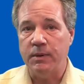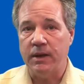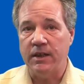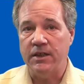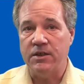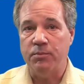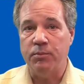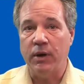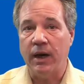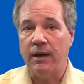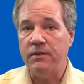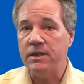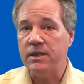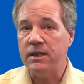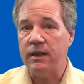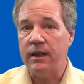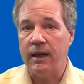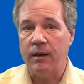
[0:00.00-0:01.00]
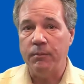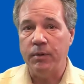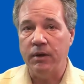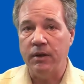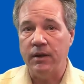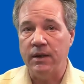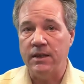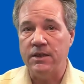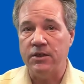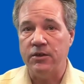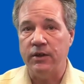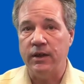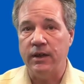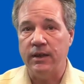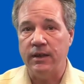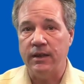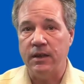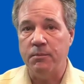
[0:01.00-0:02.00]
because of privacy liabilities that are
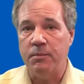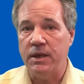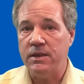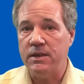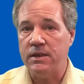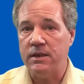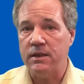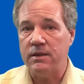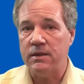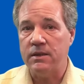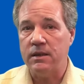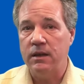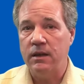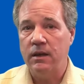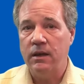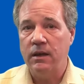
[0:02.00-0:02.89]
hidden in the business.